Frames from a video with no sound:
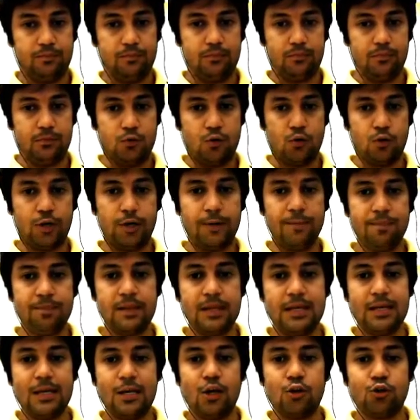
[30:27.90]
Okay,
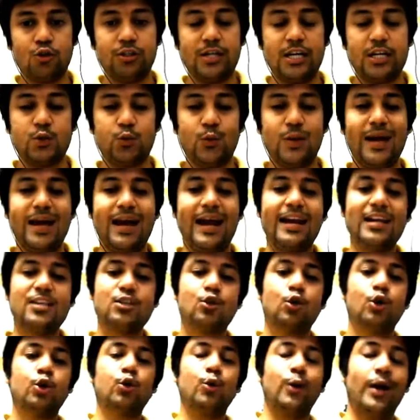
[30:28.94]
so that's why head is equal to
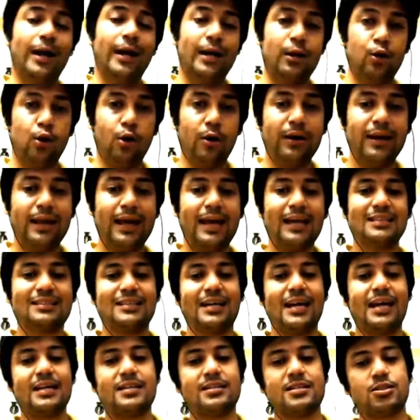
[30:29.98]
head dot next, size
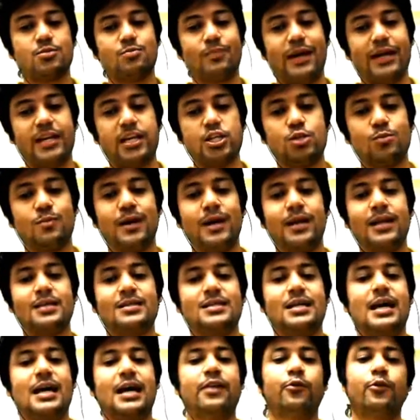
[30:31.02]
is minus minus,
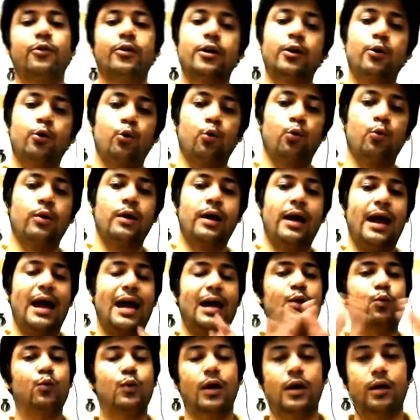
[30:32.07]
and return true, and we
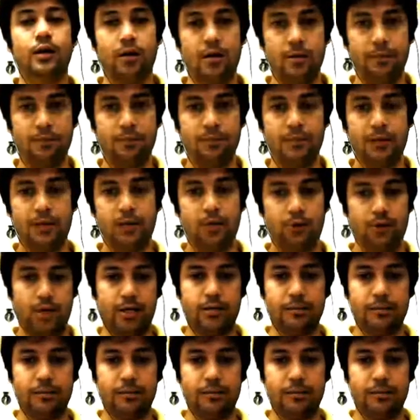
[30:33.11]
are done. Great.